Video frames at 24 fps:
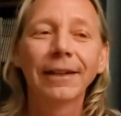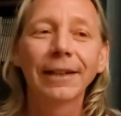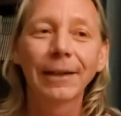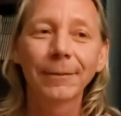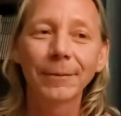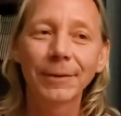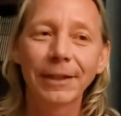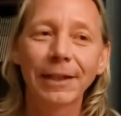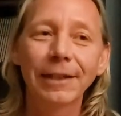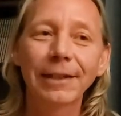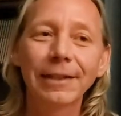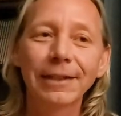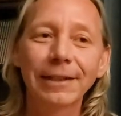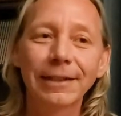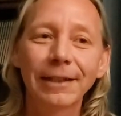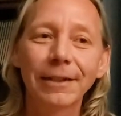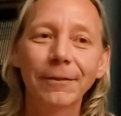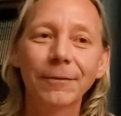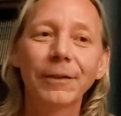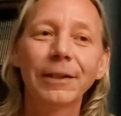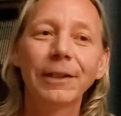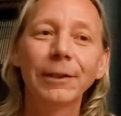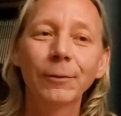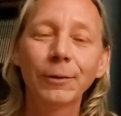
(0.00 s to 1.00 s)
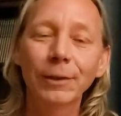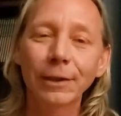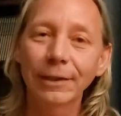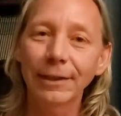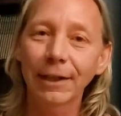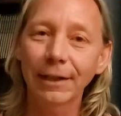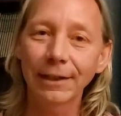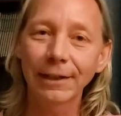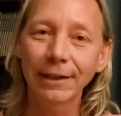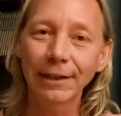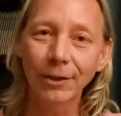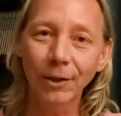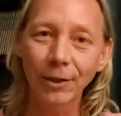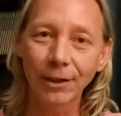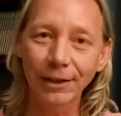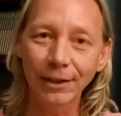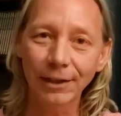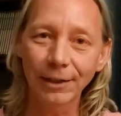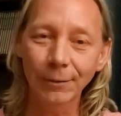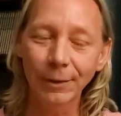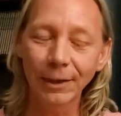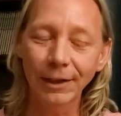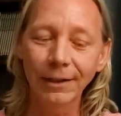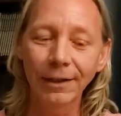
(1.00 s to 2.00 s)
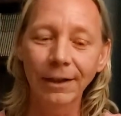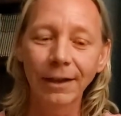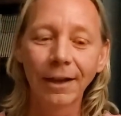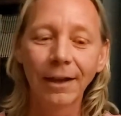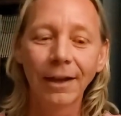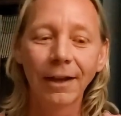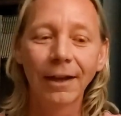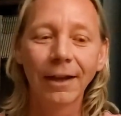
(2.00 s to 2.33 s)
kept sending stuff, and he was sending songs to me,